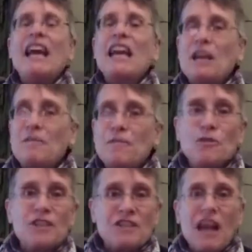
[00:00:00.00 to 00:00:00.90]
If you
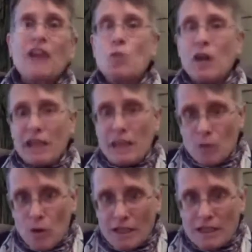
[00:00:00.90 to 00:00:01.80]
decide you want to keep
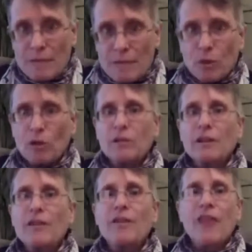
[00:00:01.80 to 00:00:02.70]
going deeper,
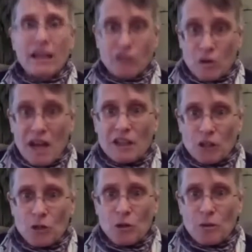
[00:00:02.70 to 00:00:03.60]
that's okay
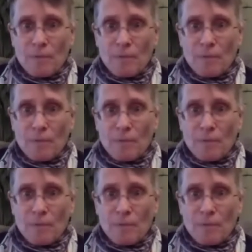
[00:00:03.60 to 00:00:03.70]
too.